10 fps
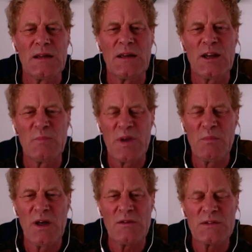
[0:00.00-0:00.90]
and
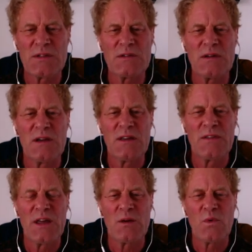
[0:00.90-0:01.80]
Byblos, and
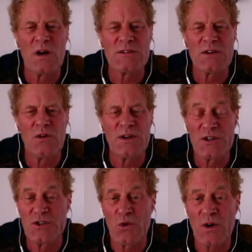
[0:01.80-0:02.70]
then we're also going
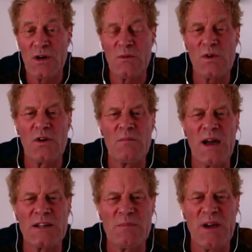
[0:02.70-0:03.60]
to Jordan. We're going
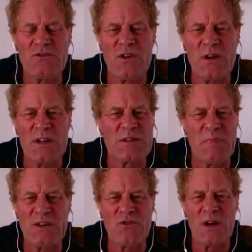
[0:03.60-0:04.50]
back to Petra, because
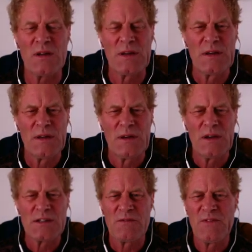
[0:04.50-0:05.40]
Petra
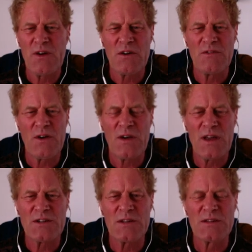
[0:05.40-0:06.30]
is a very, very
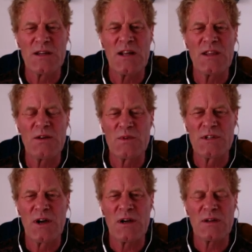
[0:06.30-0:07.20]
ancient city that was
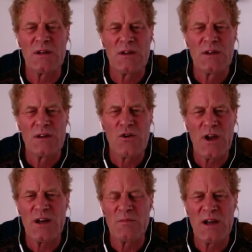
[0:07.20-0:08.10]
not
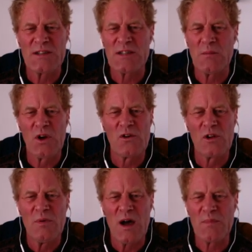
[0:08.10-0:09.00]
created by some local
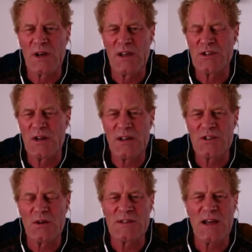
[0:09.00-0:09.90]
population. It
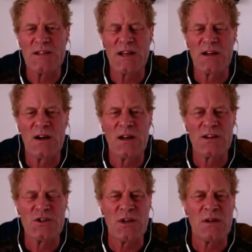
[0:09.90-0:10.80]
shows high
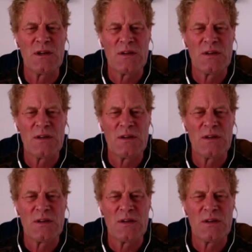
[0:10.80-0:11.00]
technology,